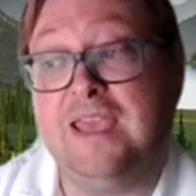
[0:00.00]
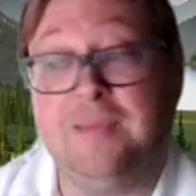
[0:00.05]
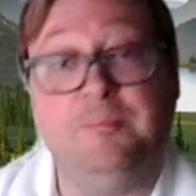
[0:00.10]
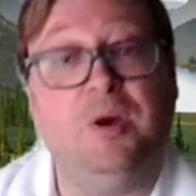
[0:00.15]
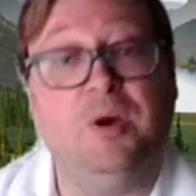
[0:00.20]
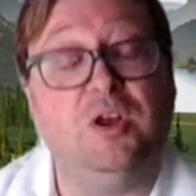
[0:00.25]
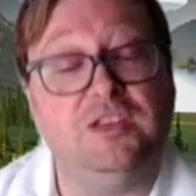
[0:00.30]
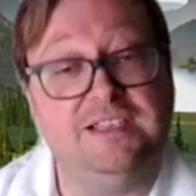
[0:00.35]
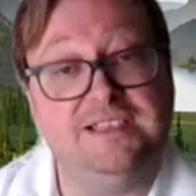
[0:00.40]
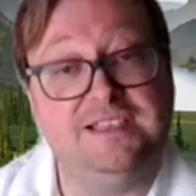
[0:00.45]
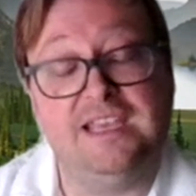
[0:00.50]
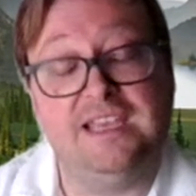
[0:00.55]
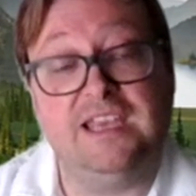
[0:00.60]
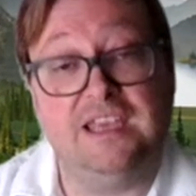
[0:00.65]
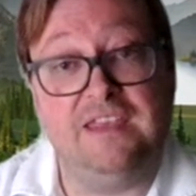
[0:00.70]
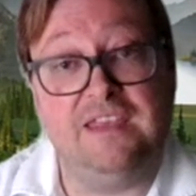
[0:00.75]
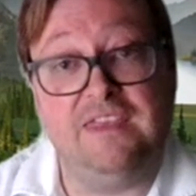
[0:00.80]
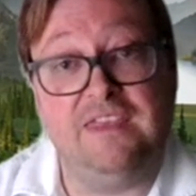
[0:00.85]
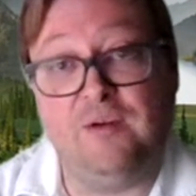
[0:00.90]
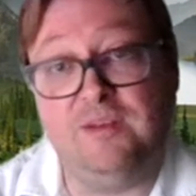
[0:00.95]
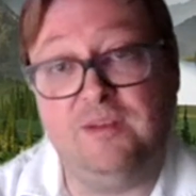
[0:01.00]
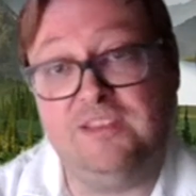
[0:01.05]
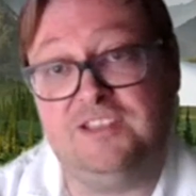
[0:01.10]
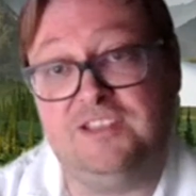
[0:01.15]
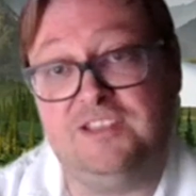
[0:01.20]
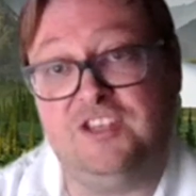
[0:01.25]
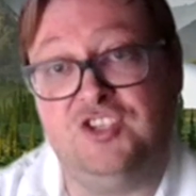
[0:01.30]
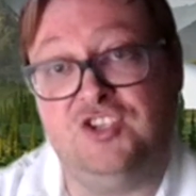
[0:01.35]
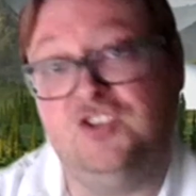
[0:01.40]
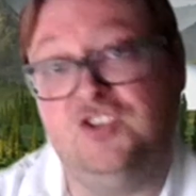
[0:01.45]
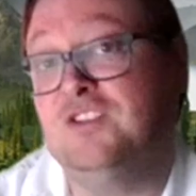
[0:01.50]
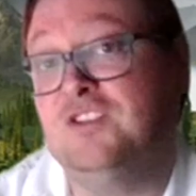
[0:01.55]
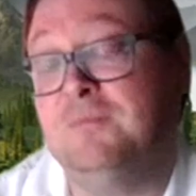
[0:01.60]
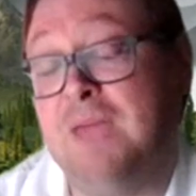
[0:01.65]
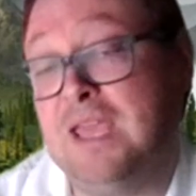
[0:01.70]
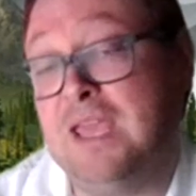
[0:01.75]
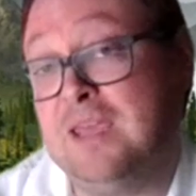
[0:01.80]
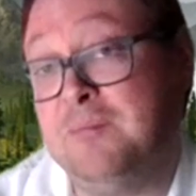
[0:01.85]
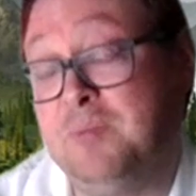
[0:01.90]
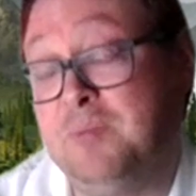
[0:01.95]
making policy in their
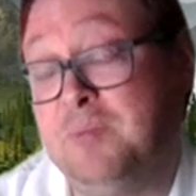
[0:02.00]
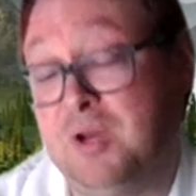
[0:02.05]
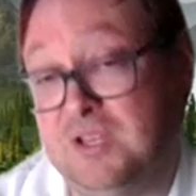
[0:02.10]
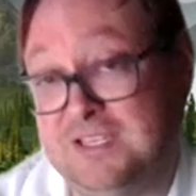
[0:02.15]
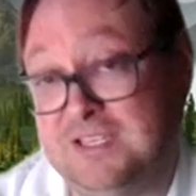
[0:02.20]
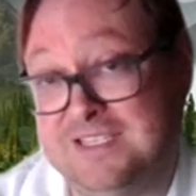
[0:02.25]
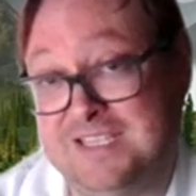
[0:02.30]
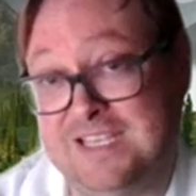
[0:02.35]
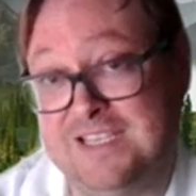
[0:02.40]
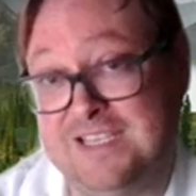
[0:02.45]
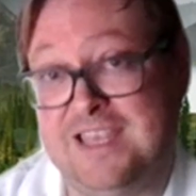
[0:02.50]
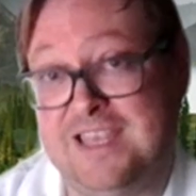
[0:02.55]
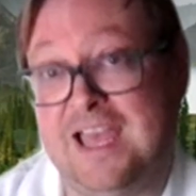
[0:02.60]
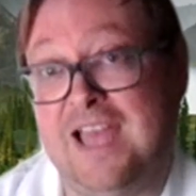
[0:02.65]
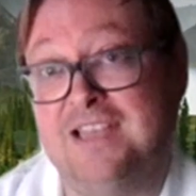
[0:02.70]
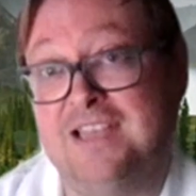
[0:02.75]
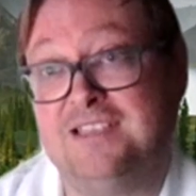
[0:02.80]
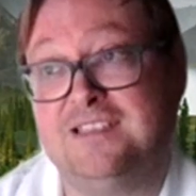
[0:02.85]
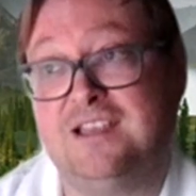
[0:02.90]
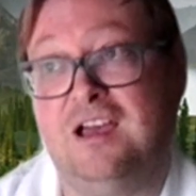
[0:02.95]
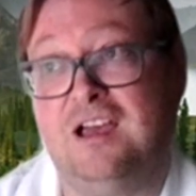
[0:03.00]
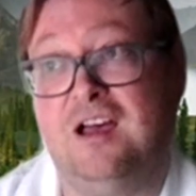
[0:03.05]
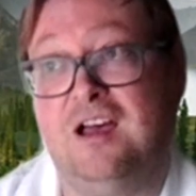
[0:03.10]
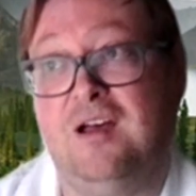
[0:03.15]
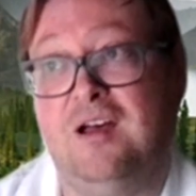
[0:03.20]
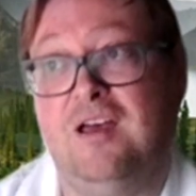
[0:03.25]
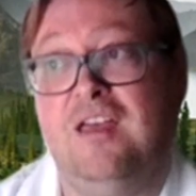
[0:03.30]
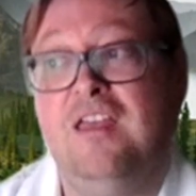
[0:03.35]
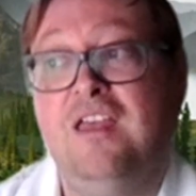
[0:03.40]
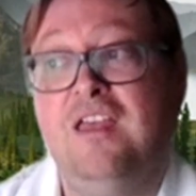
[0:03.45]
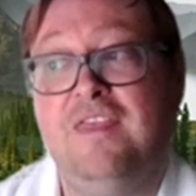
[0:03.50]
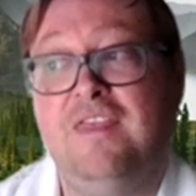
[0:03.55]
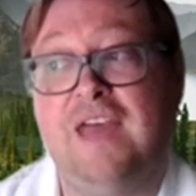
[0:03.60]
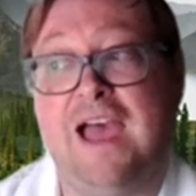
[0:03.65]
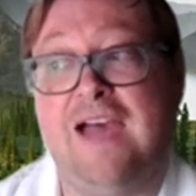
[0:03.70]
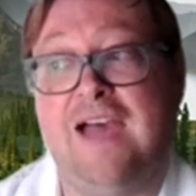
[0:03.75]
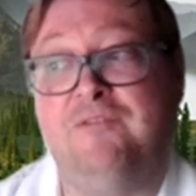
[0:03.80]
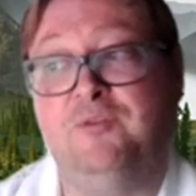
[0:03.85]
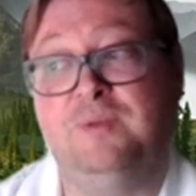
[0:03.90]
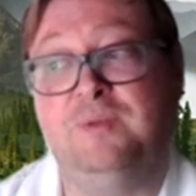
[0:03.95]
institution, making policies that uh,
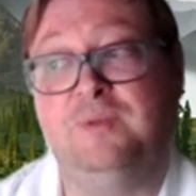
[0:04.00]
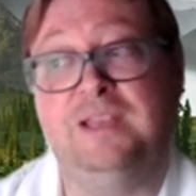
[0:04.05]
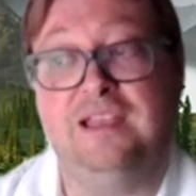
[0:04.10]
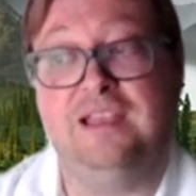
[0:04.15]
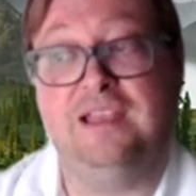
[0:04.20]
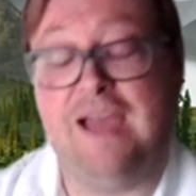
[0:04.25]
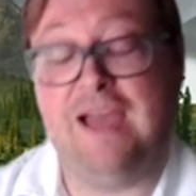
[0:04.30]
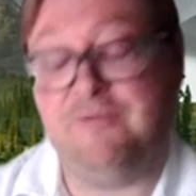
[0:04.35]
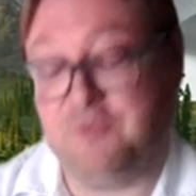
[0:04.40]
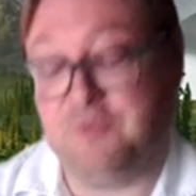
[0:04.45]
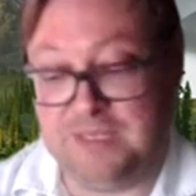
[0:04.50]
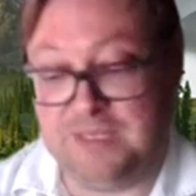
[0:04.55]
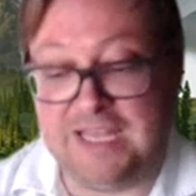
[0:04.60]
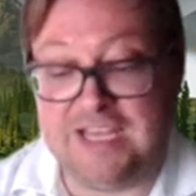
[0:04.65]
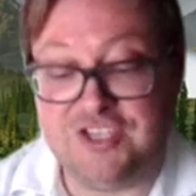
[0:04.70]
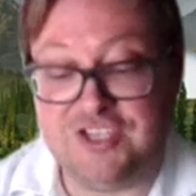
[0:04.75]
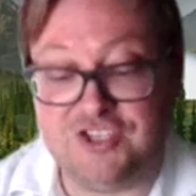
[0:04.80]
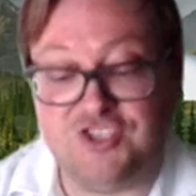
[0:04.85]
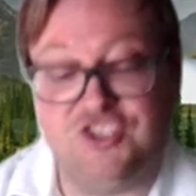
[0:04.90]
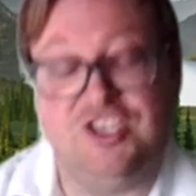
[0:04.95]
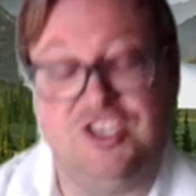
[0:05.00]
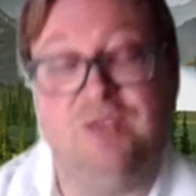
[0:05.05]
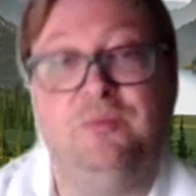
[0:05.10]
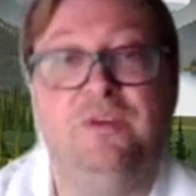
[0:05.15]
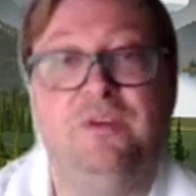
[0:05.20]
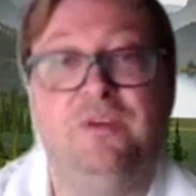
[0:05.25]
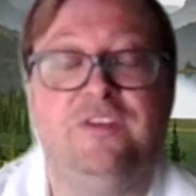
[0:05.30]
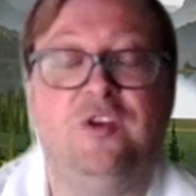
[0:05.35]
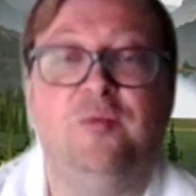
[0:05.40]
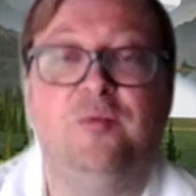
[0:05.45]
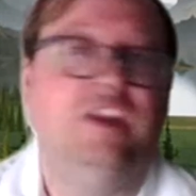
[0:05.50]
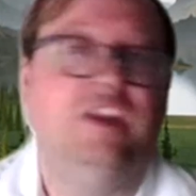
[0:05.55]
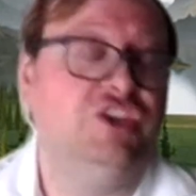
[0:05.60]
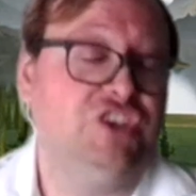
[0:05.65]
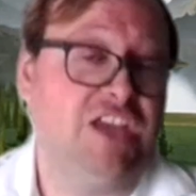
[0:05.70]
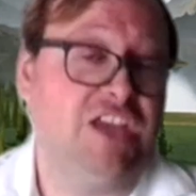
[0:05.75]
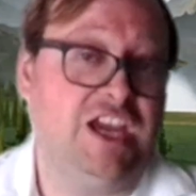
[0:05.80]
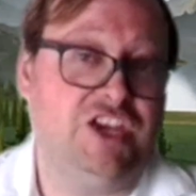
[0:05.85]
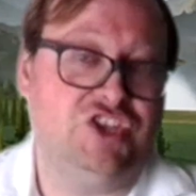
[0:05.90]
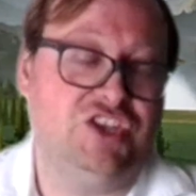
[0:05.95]
that have a have a relationship with
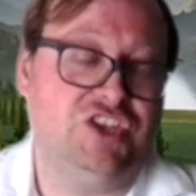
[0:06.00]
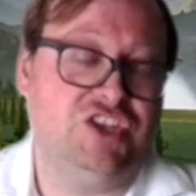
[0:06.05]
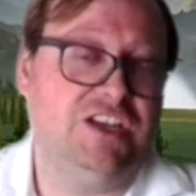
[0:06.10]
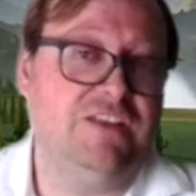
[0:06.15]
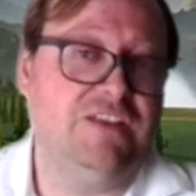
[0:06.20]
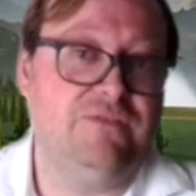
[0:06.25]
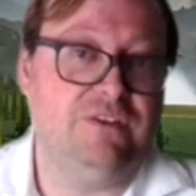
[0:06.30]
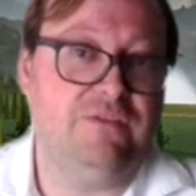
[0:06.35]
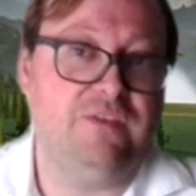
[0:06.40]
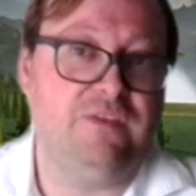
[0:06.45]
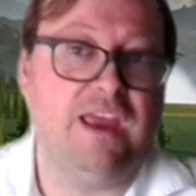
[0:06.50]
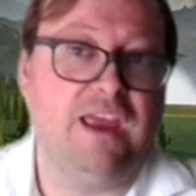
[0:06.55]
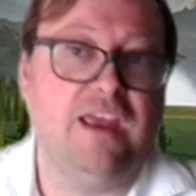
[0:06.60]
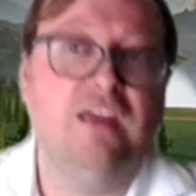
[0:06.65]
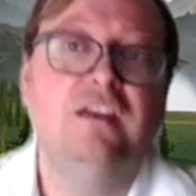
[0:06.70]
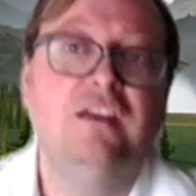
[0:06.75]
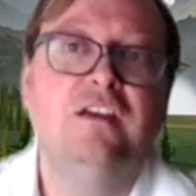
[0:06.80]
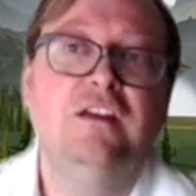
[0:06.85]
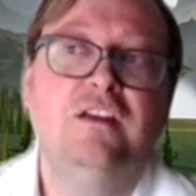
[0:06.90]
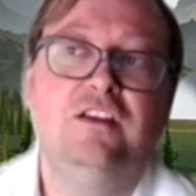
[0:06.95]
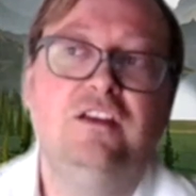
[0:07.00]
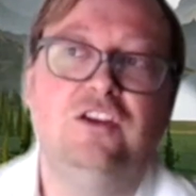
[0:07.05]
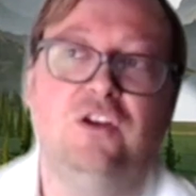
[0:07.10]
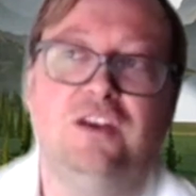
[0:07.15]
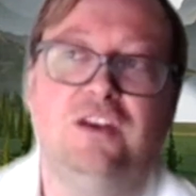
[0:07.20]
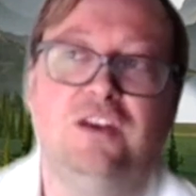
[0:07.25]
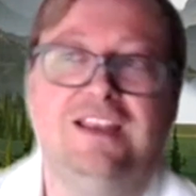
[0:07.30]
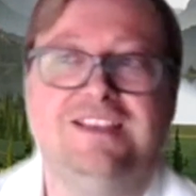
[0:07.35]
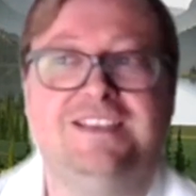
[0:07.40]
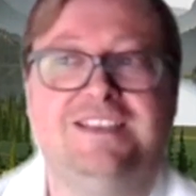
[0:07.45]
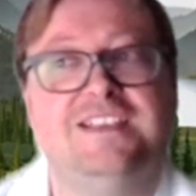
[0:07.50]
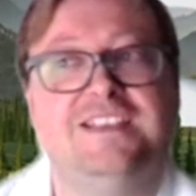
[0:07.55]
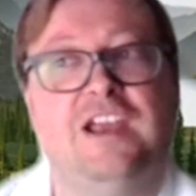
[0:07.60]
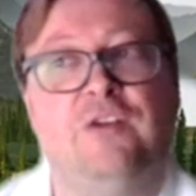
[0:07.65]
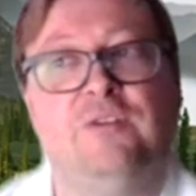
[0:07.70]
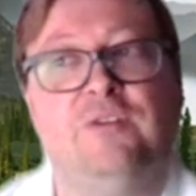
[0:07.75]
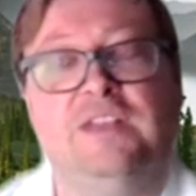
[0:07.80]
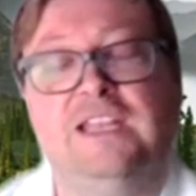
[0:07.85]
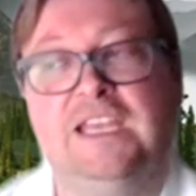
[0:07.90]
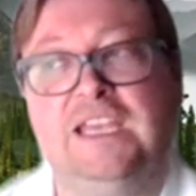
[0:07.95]
open education, even if they're not
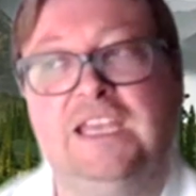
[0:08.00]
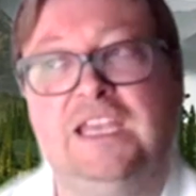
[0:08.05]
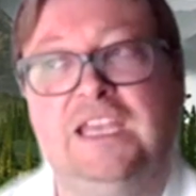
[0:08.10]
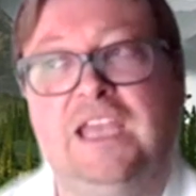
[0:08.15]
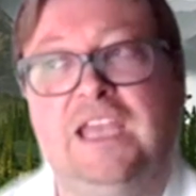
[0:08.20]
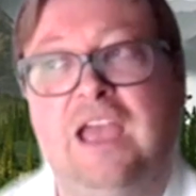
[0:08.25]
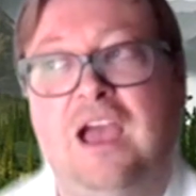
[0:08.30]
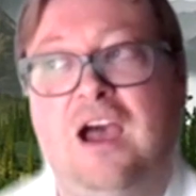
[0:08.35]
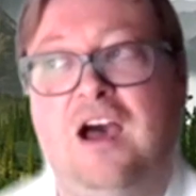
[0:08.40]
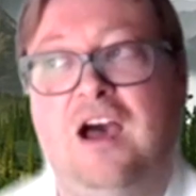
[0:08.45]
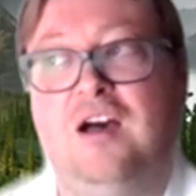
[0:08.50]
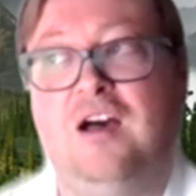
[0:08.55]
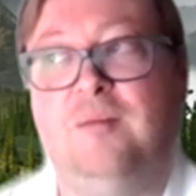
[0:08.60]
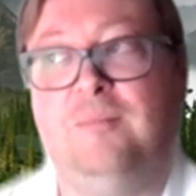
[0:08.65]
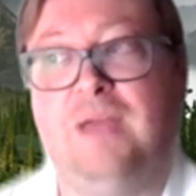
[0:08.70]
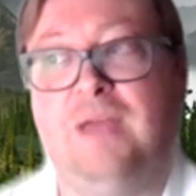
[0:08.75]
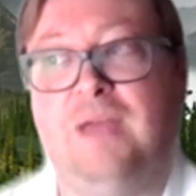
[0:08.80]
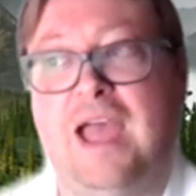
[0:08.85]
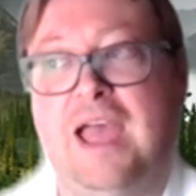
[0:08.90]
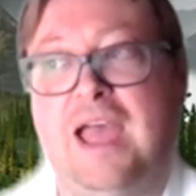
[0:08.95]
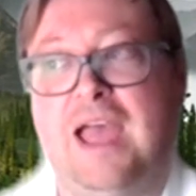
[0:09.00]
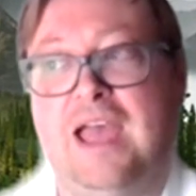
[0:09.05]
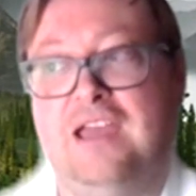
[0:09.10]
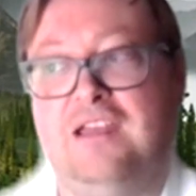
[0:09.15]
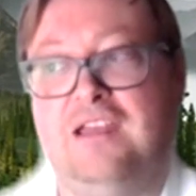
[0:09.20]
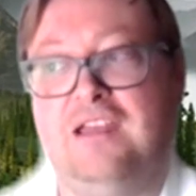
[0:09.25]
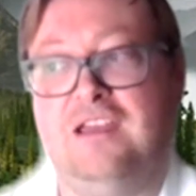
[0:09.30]
necessarily um,